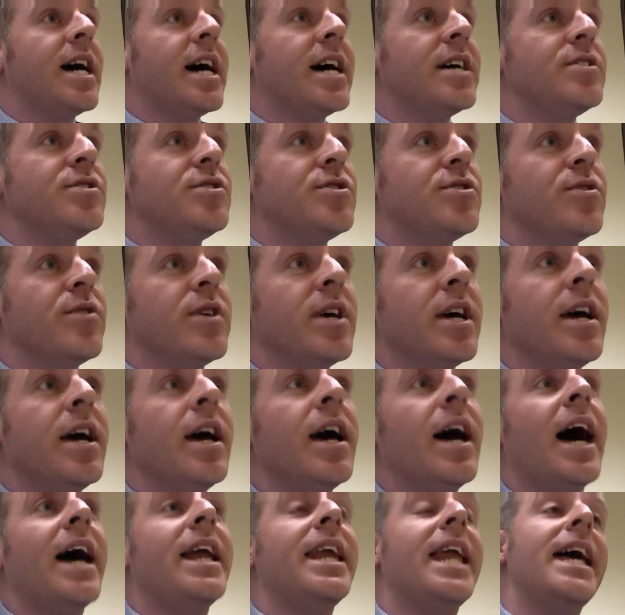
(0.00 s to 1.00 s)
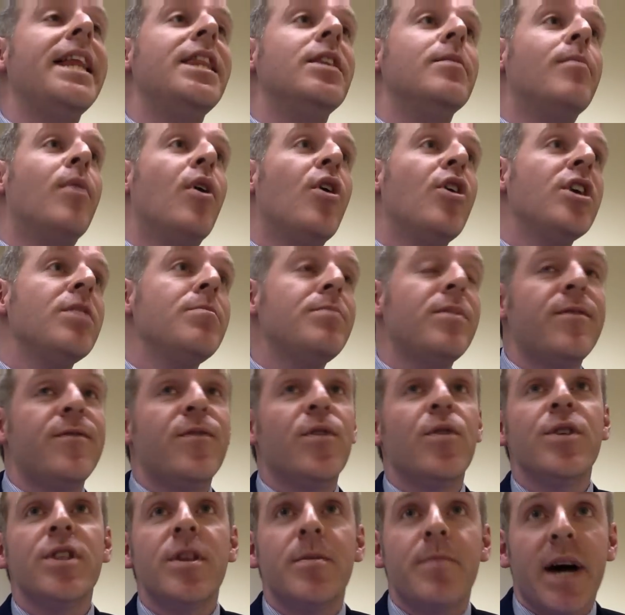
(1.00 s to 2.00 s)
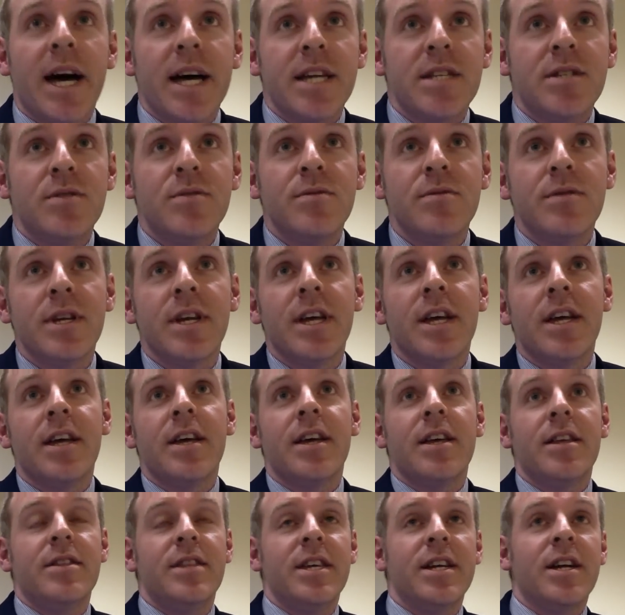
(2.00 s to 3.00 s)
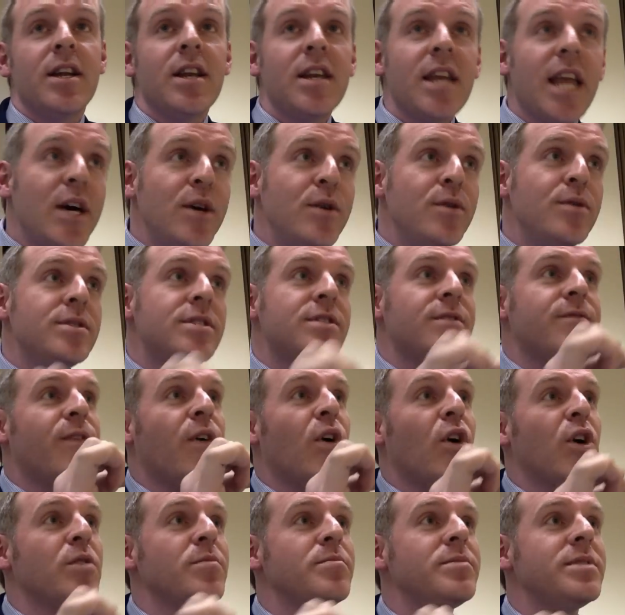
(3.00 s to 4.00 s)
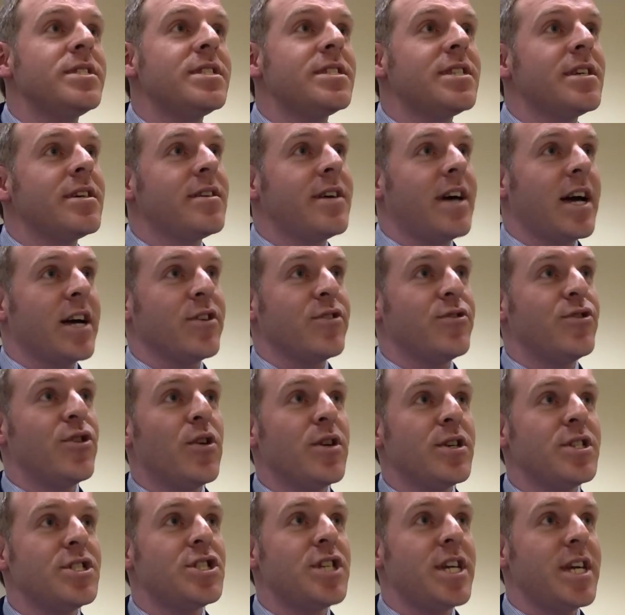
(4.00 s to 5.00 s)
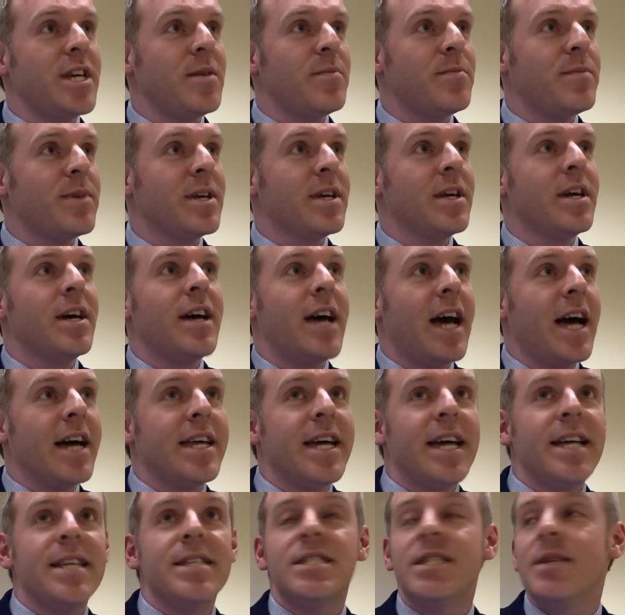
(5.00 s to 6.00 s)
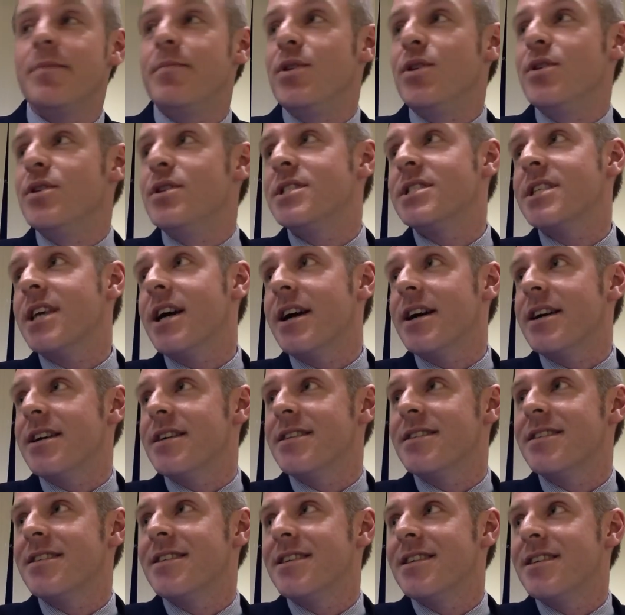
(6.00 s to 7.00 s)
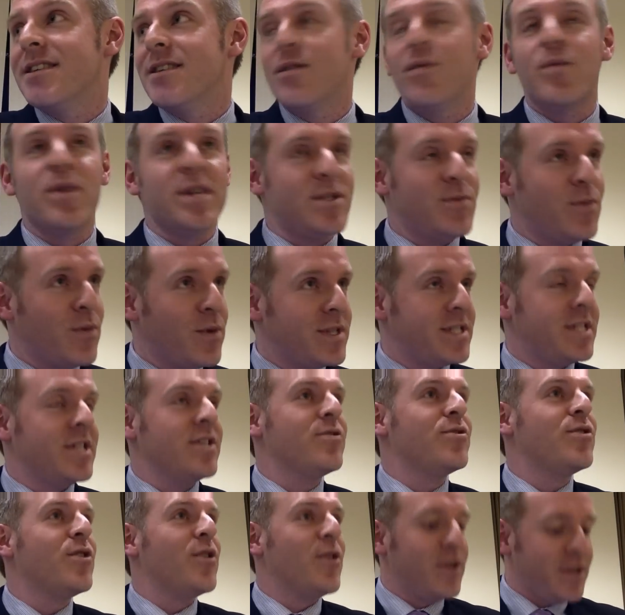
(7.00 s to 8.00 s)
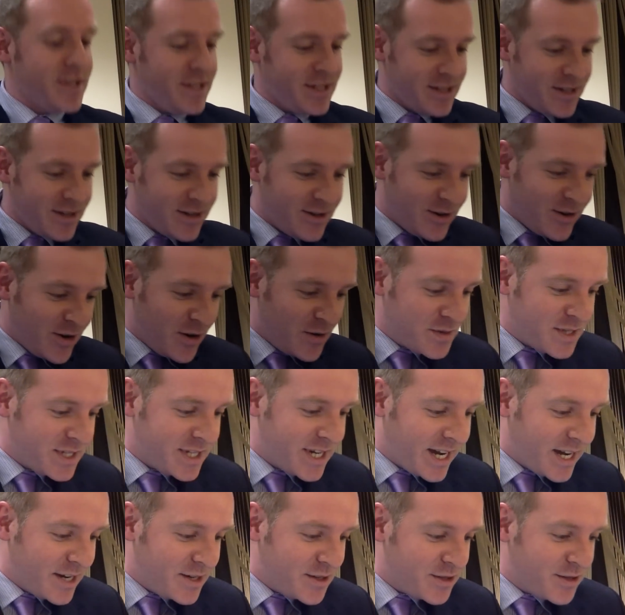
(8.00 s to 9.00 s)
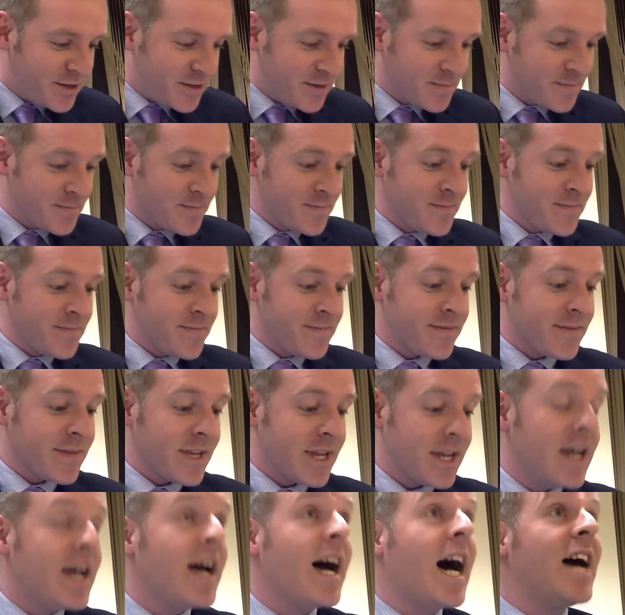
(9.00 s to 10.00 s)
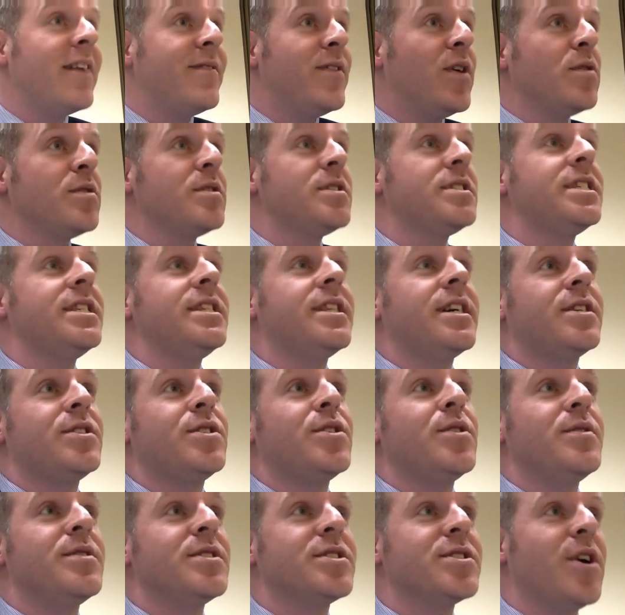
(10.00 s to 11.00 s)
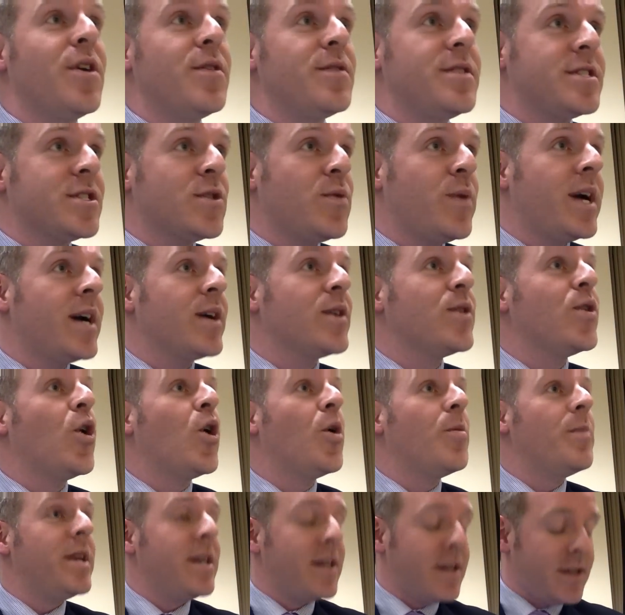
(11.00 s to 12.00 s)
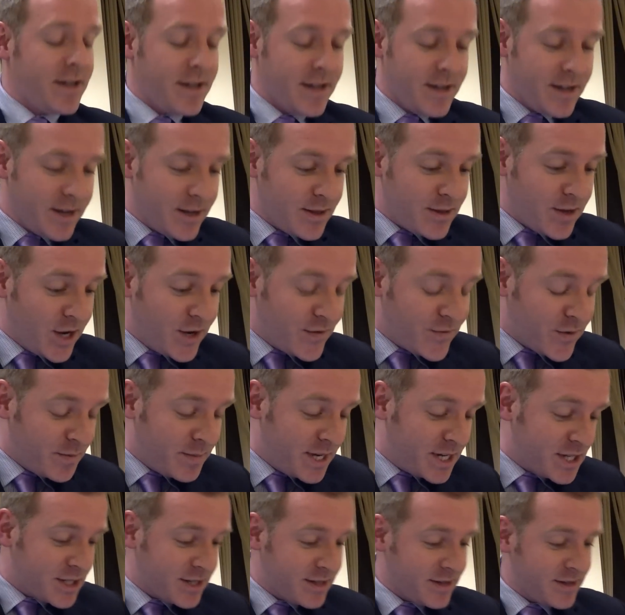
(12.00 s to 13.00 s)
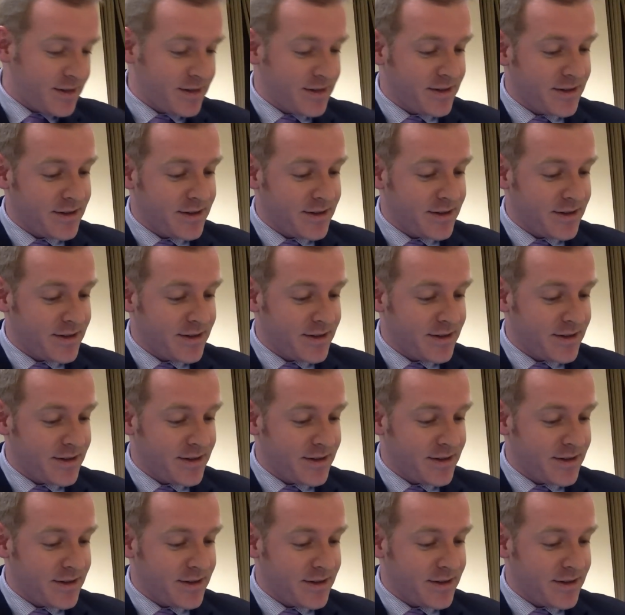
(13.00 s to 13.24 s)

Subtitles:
Andrew. And in the morning before the battle, the clouds formed a cross shape against the blue sky, which was the cross of St. Andrew. I've also seen that too in Scotland. It's quite a common cloud formation.